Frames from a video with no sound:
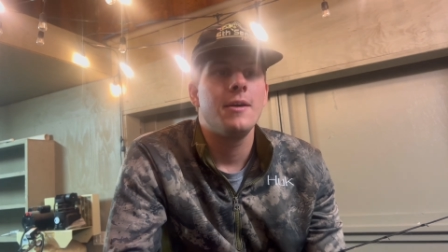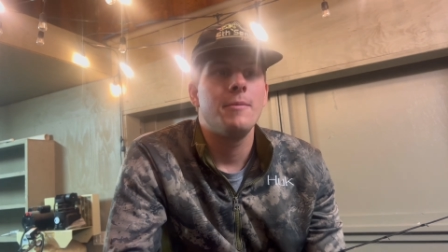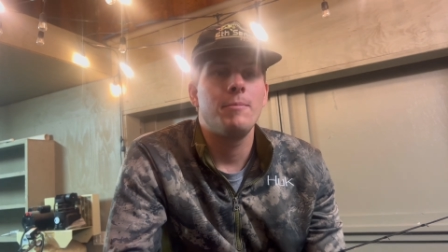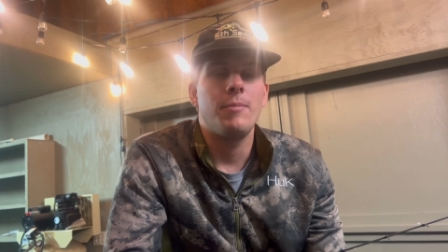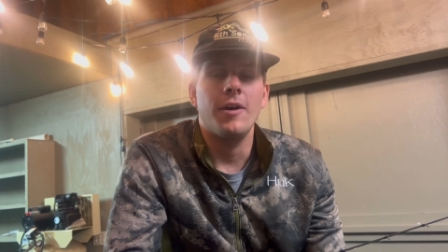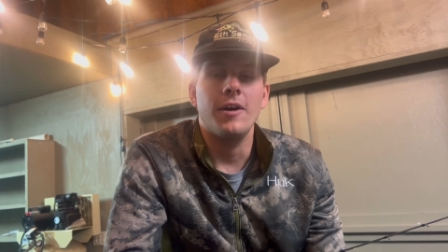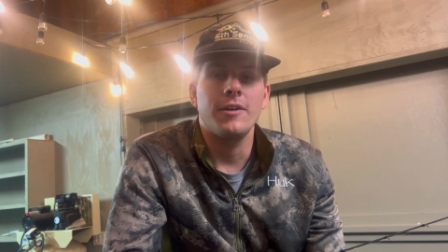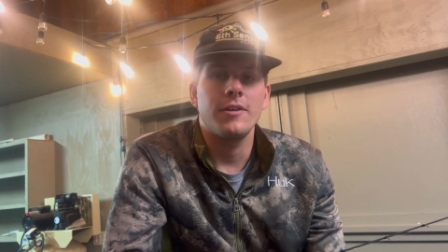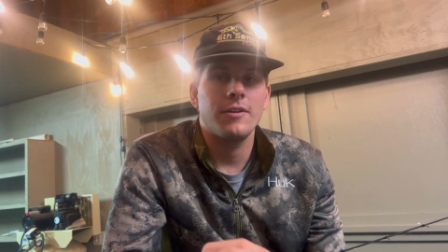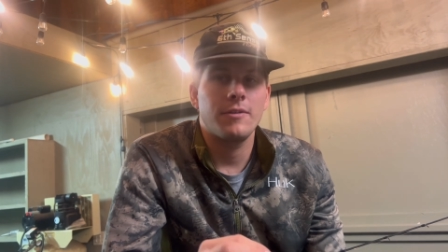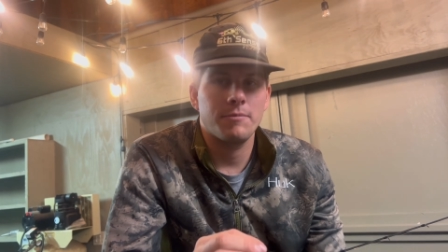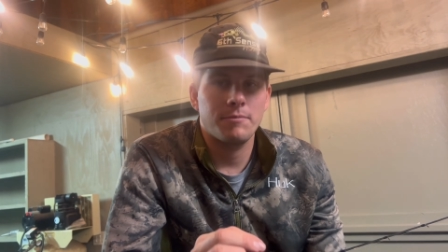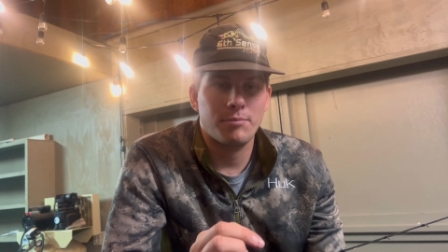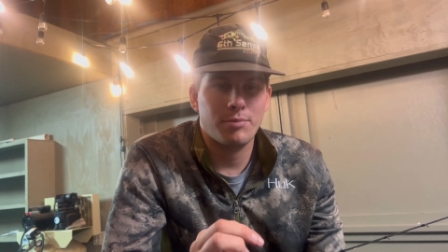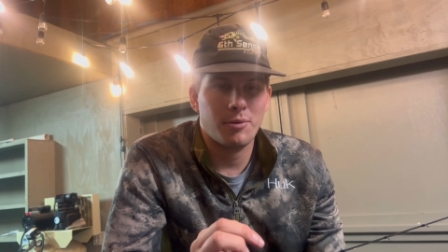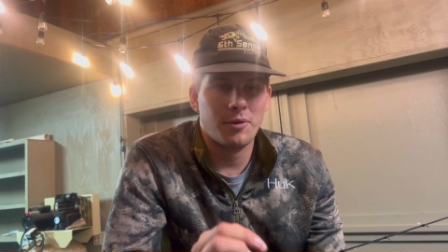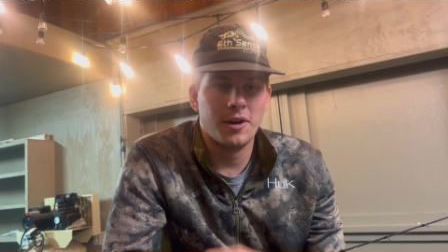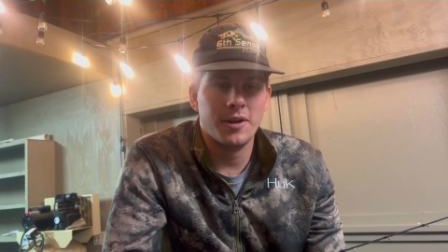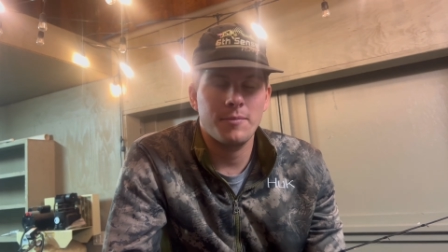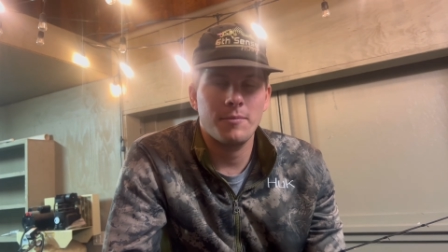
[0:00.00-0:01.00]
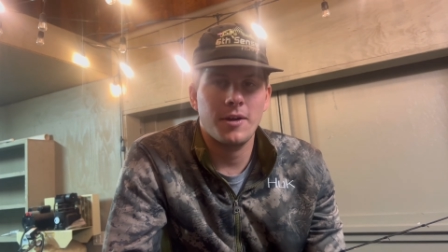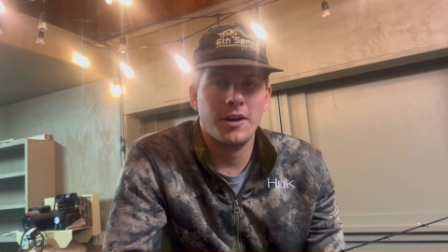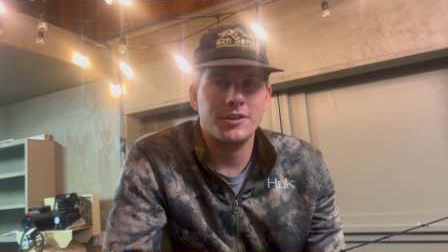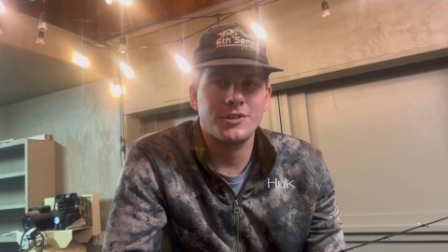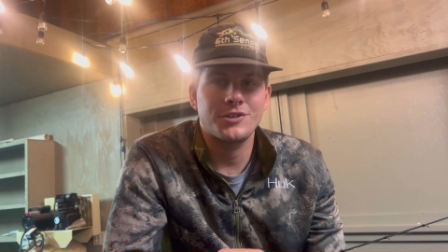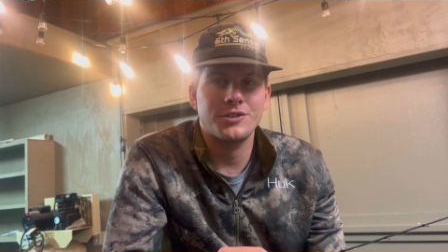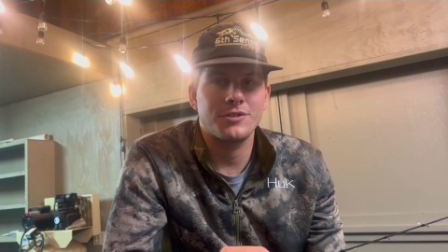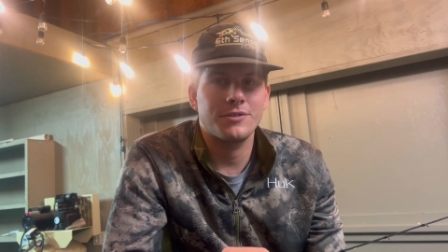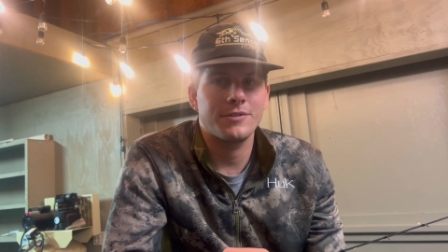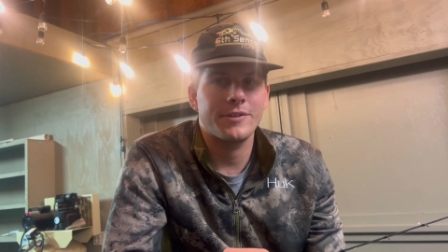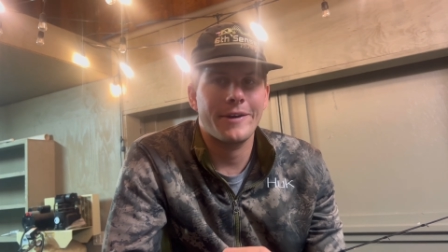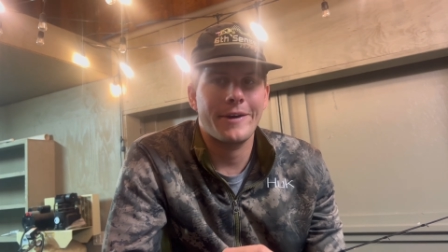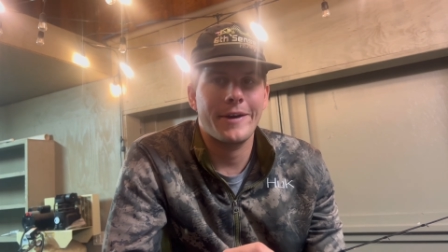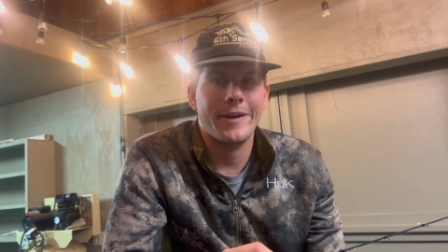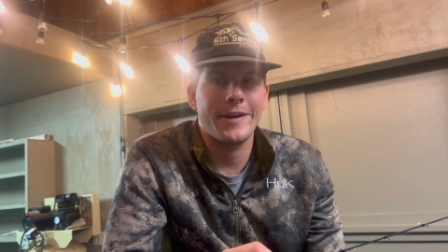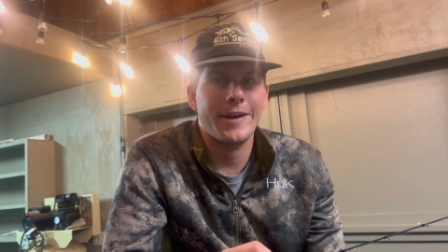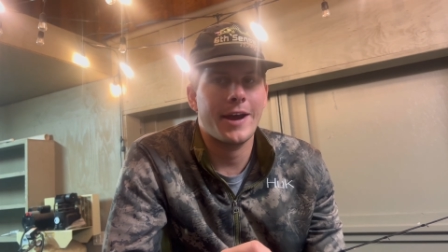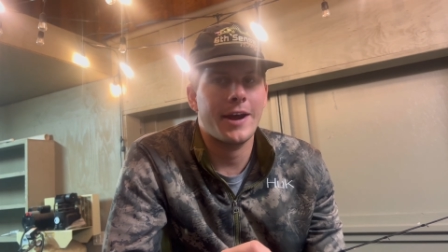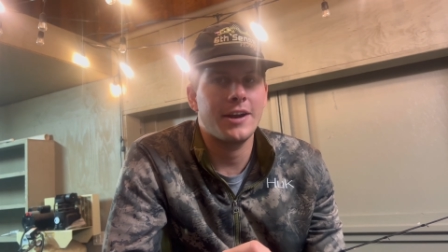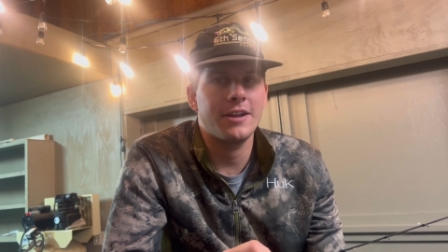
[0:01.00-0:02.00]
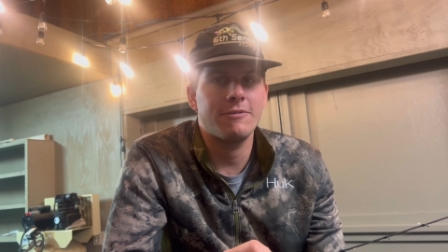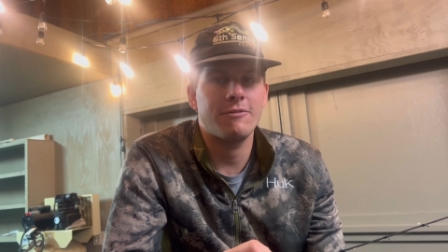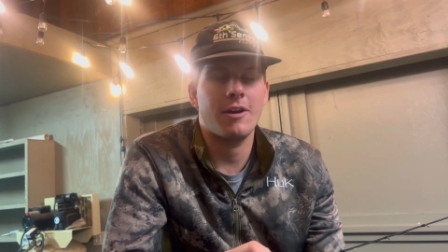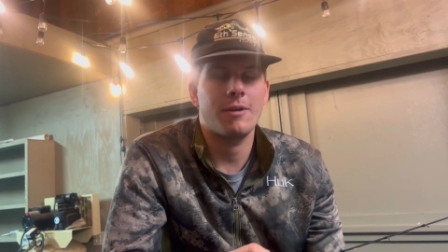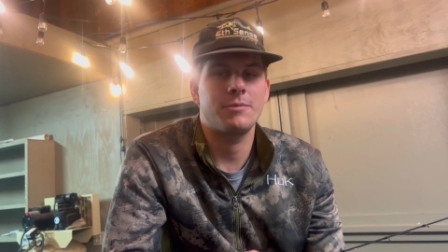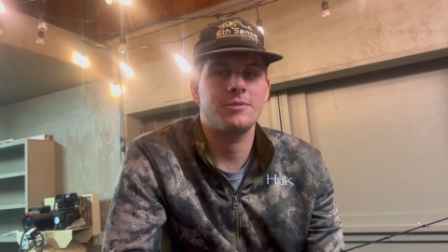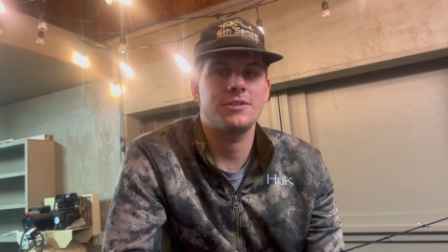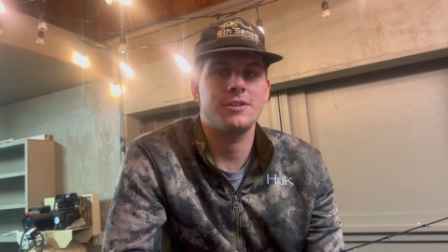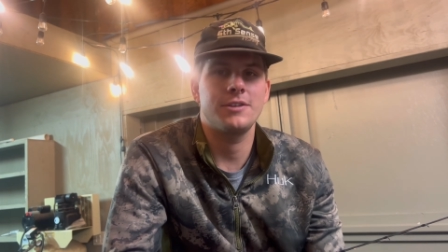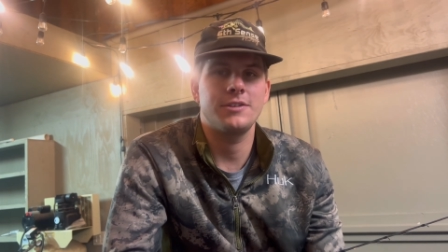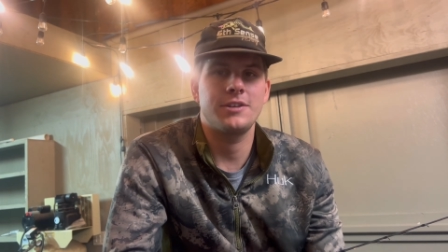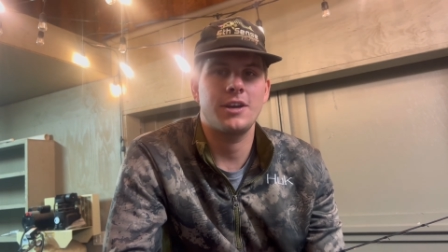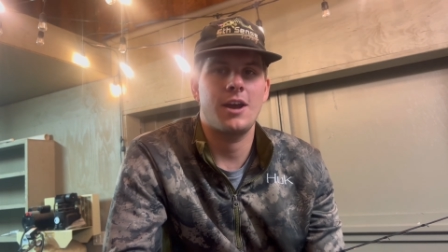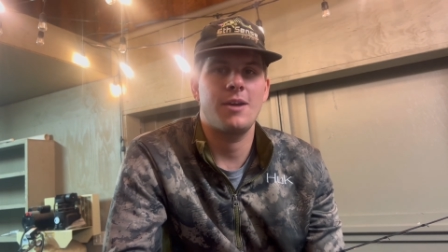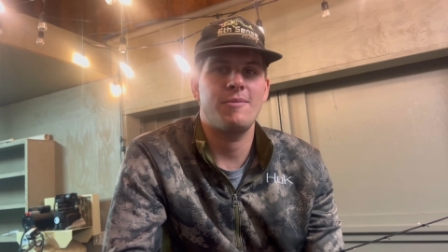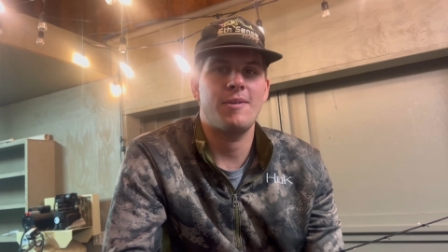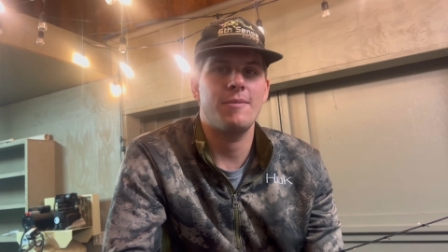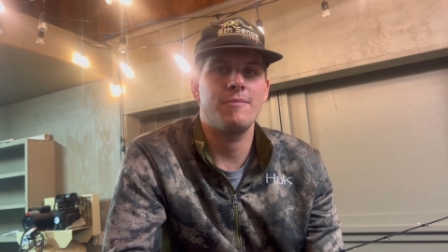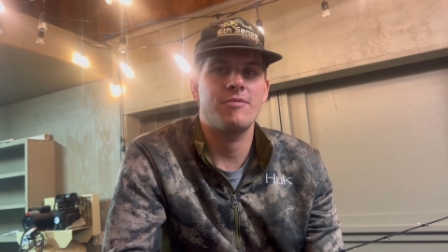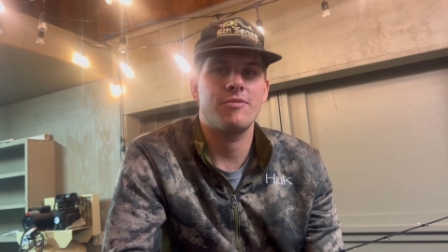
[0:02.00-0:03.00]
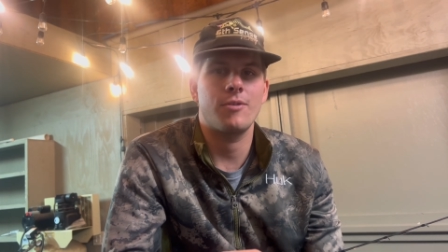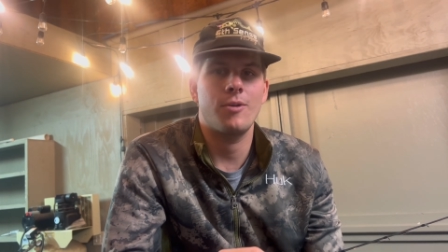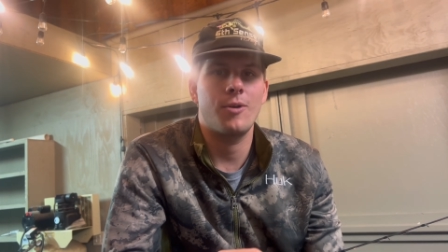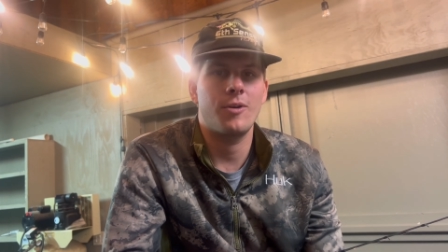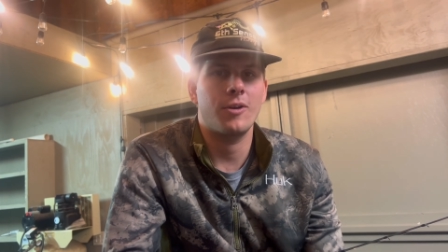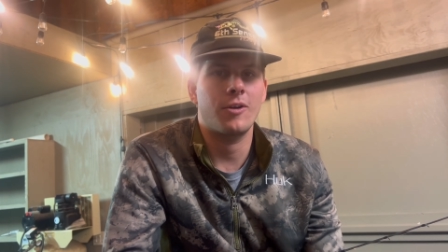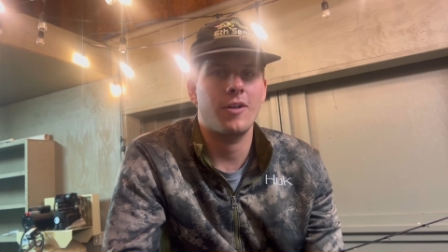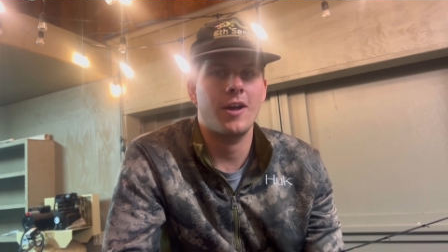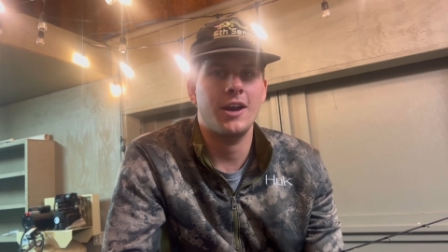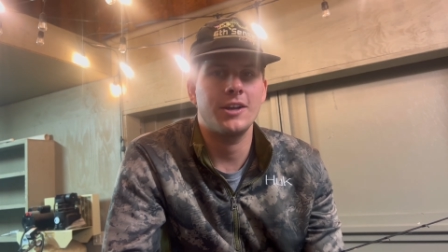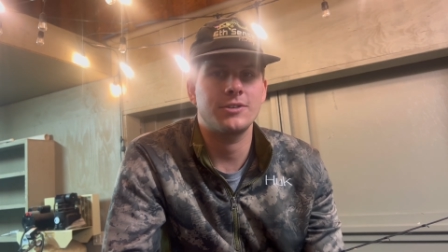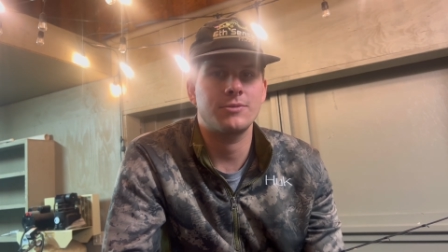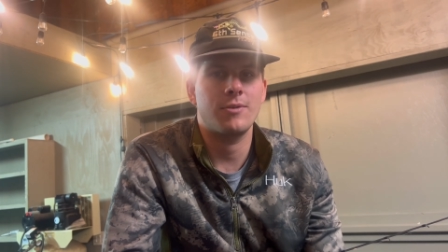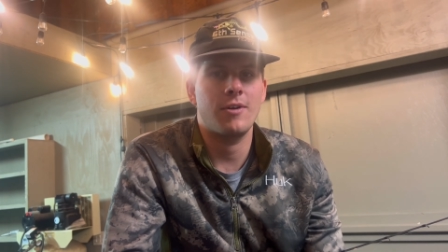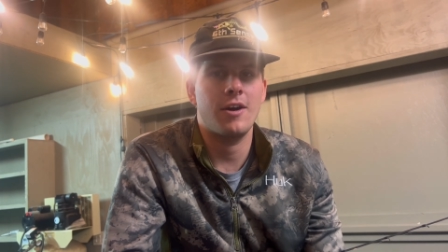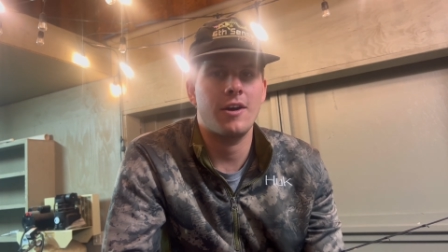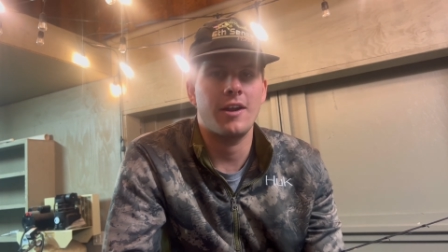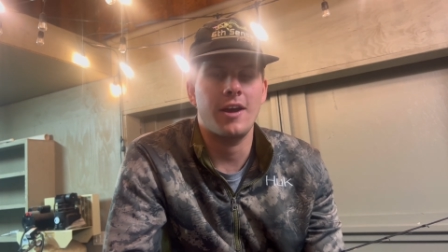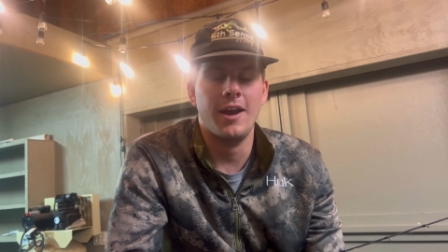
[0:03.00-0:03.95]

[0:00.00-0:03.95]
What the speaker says: But pretty much 95% of the time I'm throwing a glass rod.